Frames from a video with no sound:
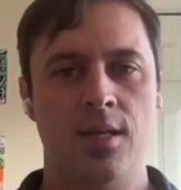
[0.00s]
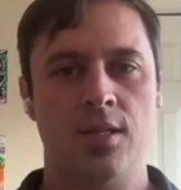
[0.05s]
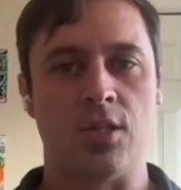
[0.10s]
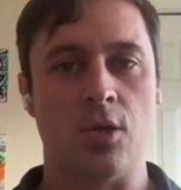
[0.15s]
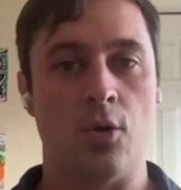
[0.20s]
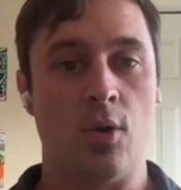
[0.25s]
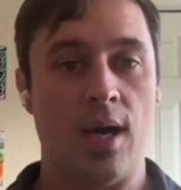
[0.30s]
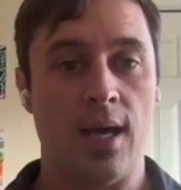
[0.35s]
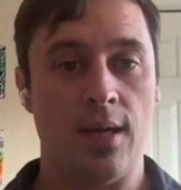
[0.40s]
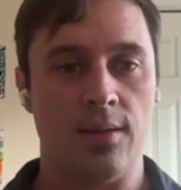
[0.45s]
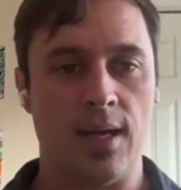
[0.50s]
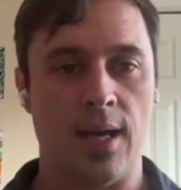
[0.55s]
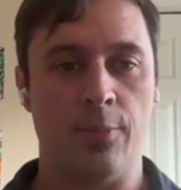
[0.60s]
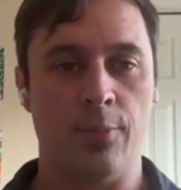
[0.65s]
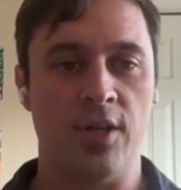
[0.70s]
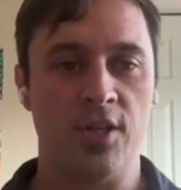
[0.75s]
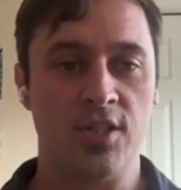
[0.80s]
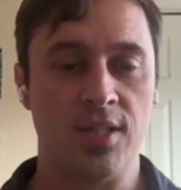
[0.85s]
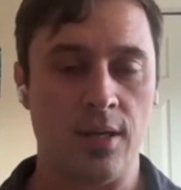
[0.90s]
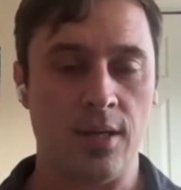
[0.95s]
So I
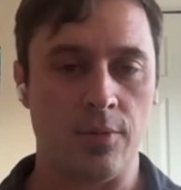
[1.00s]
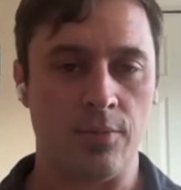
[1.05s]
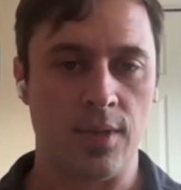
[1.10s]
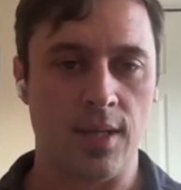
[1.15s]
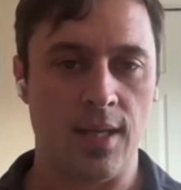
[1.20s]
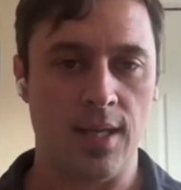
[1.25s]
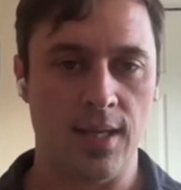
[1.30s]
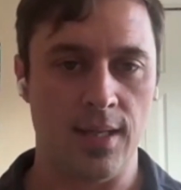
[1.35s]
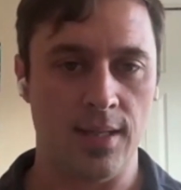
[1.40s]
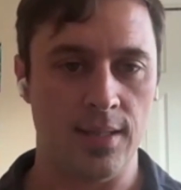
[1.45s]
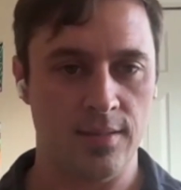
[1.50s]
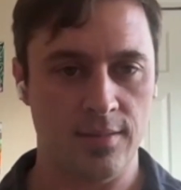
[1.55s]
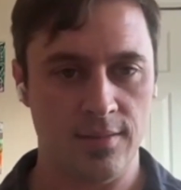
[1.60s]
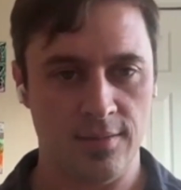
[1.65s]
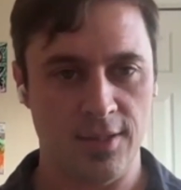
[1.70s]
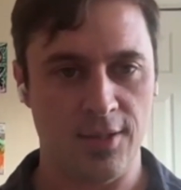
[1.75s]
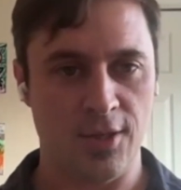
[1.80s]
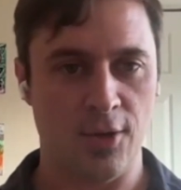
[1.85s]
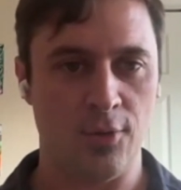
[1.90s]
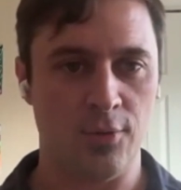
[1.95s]
branched out, and
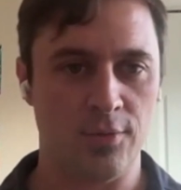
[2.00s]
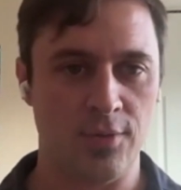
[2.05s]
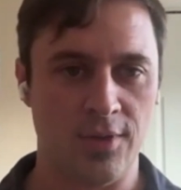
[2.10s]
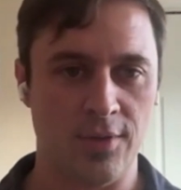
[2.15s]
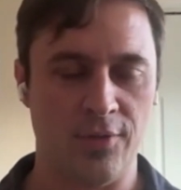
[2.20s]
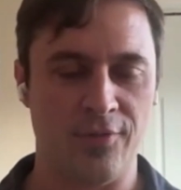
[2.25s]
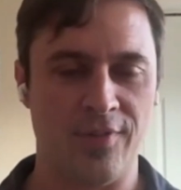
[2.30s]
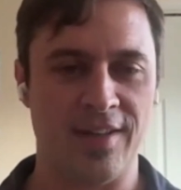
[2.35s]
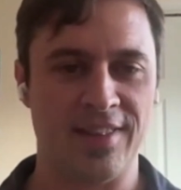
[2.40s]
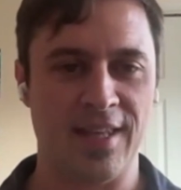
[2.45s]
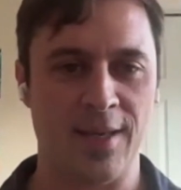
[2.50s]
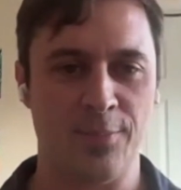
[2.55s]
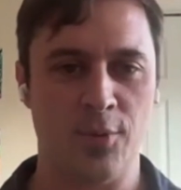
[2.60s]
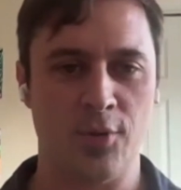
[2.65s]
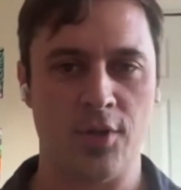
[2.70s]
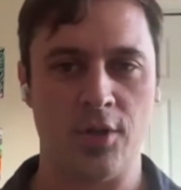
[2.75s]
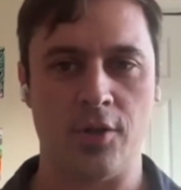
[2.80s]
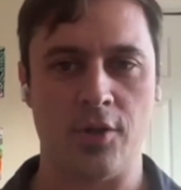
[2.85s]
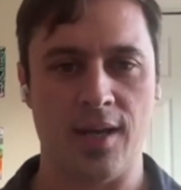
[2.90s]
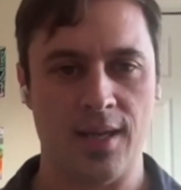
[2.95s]
you've got that
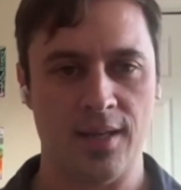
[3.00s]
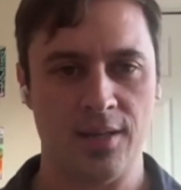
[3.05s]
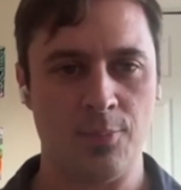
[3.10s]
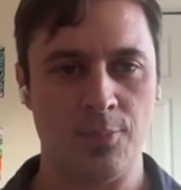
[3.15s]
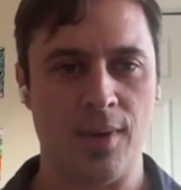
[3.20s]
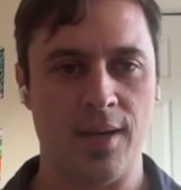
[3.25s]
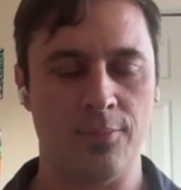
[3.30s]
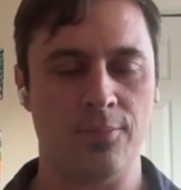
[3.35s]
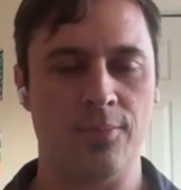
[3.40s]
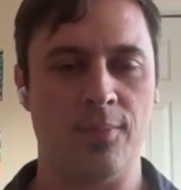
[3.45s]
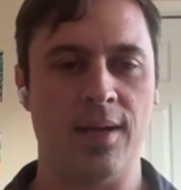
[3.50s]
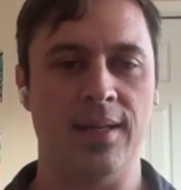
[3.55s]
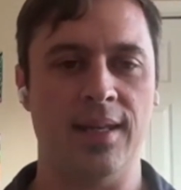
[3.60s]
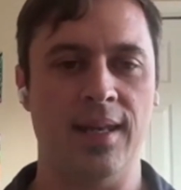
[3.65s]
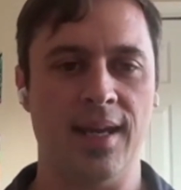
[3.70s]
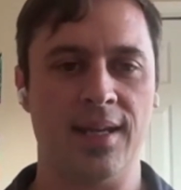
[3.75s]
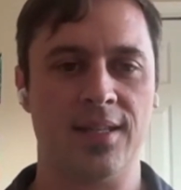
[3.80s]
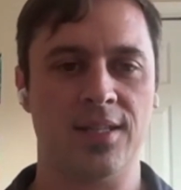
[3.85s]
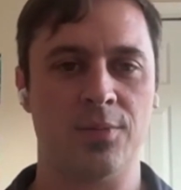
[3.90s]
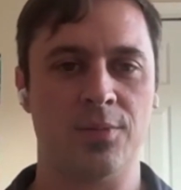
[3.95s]
book in your hand. My
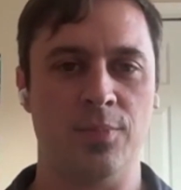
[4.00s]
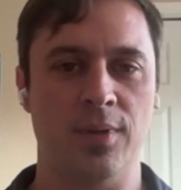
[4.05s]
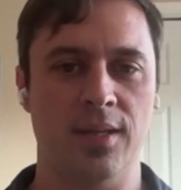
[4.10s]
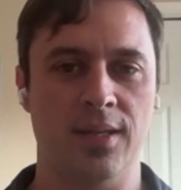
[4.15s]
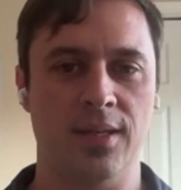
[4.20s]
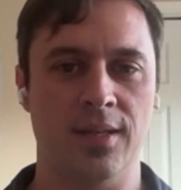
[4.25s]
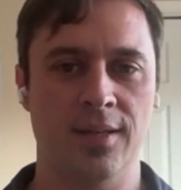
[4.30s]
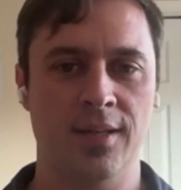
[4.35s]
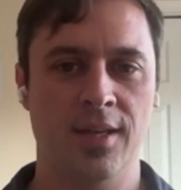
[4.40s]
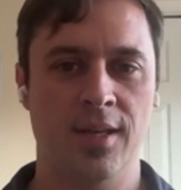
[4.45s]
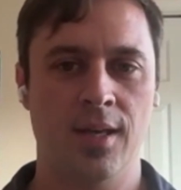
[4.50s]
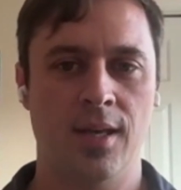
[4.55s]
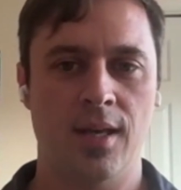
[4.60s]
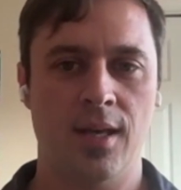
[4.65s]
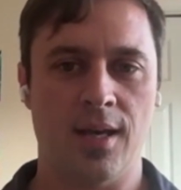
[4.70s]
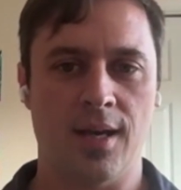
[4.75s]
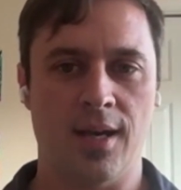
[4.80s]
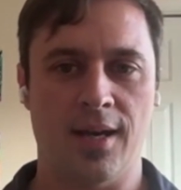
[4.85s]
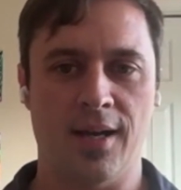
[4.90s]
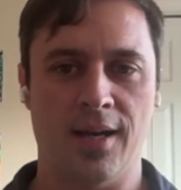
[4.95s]
next big
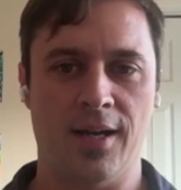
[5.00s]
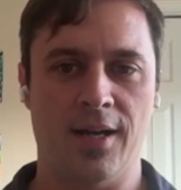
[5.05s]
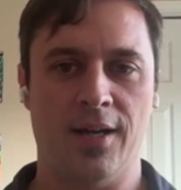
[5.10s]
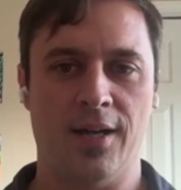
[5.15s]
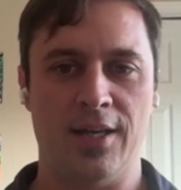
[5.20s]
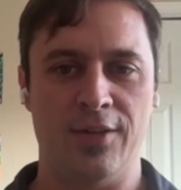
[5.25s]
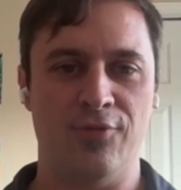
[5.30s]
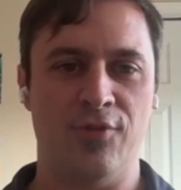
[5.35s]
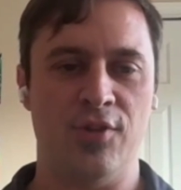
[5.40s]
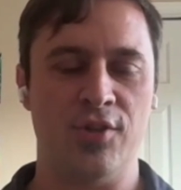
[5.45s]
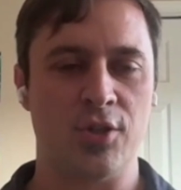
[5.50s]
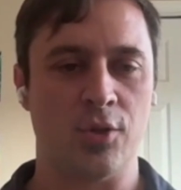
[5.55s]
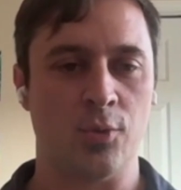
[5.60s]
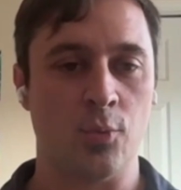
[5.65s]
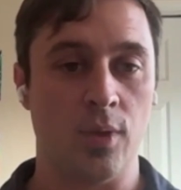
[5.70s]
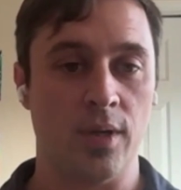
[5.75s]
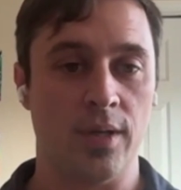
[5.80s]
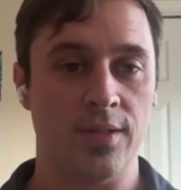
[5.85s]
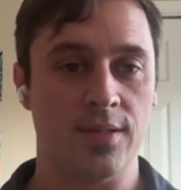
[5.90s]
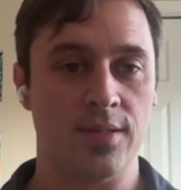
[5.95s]
adventure
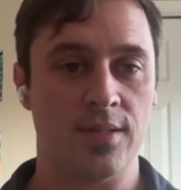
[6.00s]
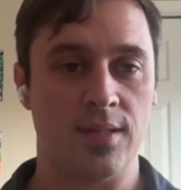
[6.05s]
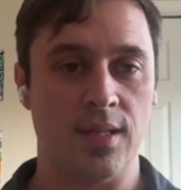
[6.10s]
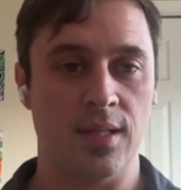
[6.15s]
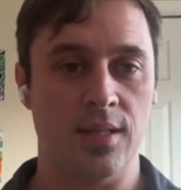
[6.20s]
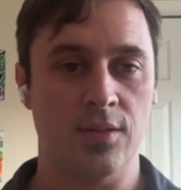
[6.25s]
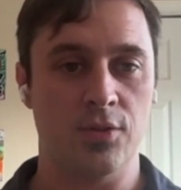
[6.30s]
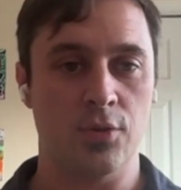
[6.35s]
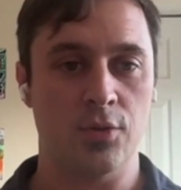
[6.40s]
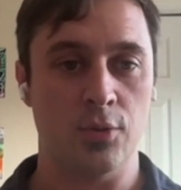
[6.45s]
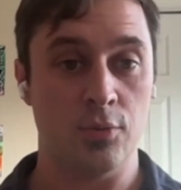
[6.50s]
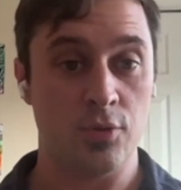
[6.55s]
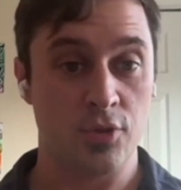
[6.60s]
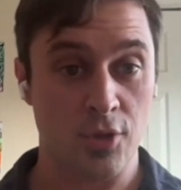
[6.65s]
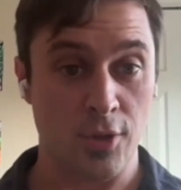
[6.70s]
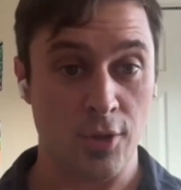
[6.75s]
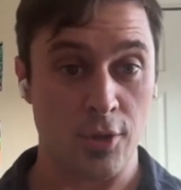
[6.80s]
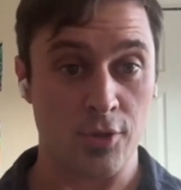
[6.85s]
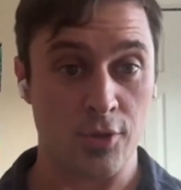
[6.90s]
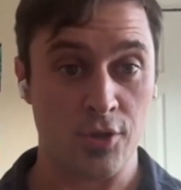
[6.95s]
was into
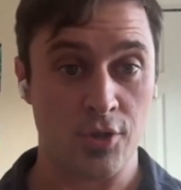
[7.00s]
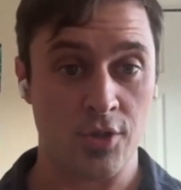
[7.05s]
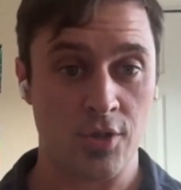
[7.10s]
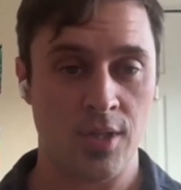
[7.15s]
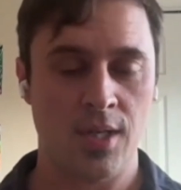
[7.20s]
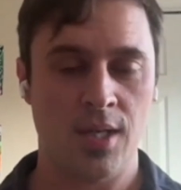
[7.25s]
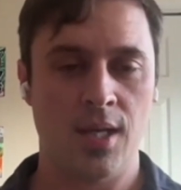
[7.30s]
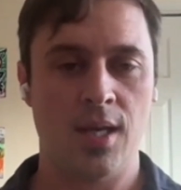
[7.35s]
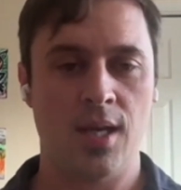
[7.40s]
search.